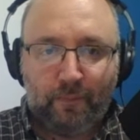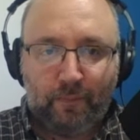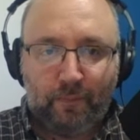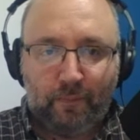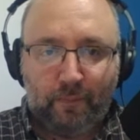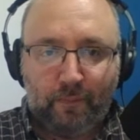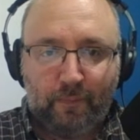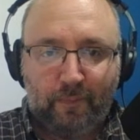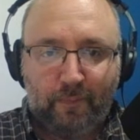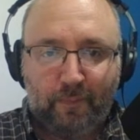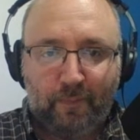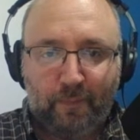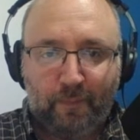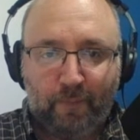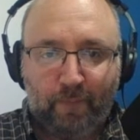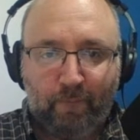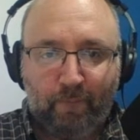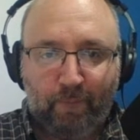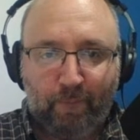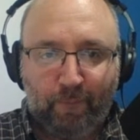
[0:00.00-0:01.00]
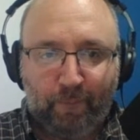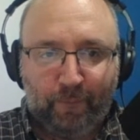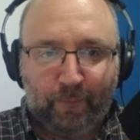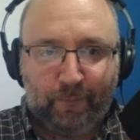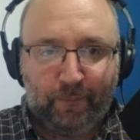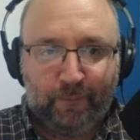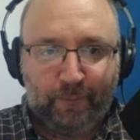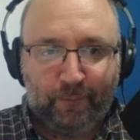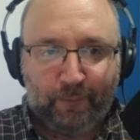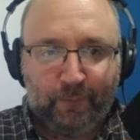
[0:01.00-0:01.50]

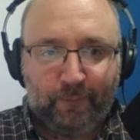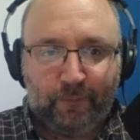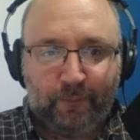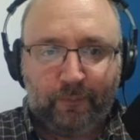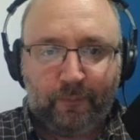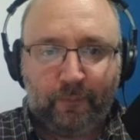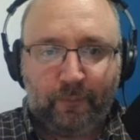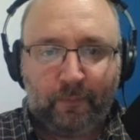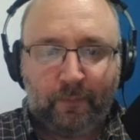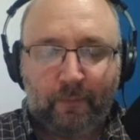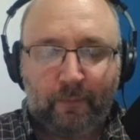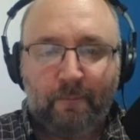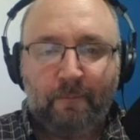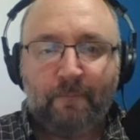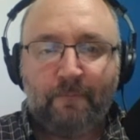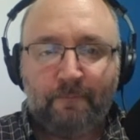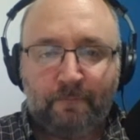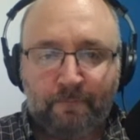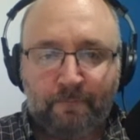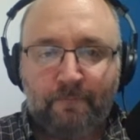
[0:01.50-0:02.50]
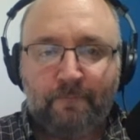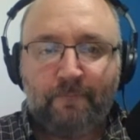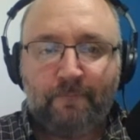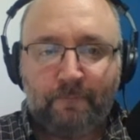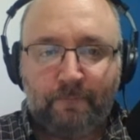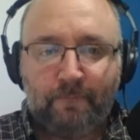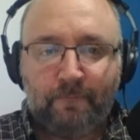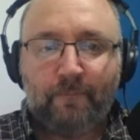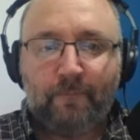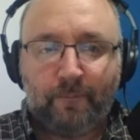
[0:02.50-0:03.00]

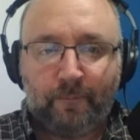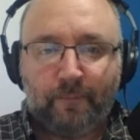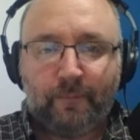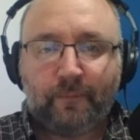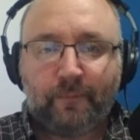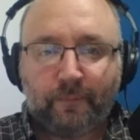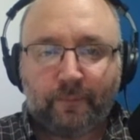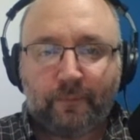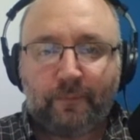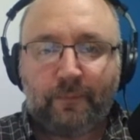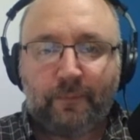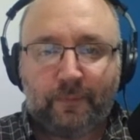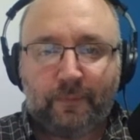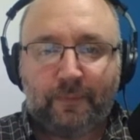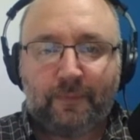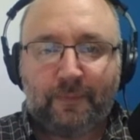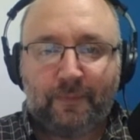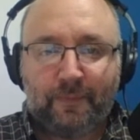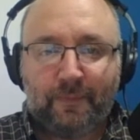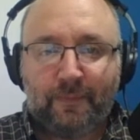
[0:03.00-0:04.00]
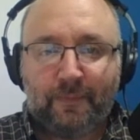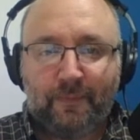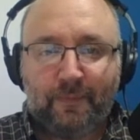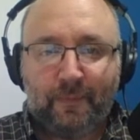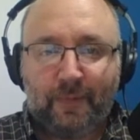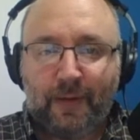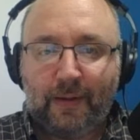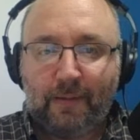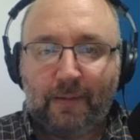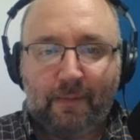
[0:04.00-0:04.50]

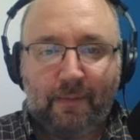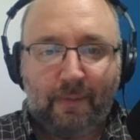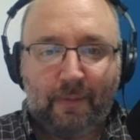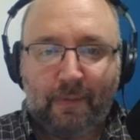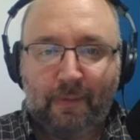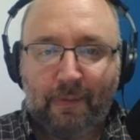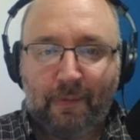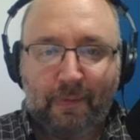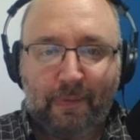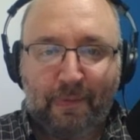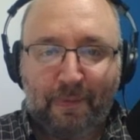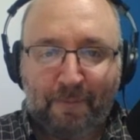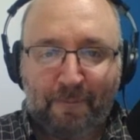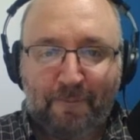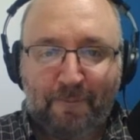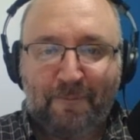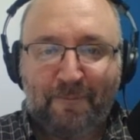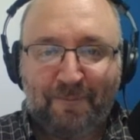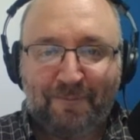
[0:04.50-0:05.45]
No words are spoken by the person on screen.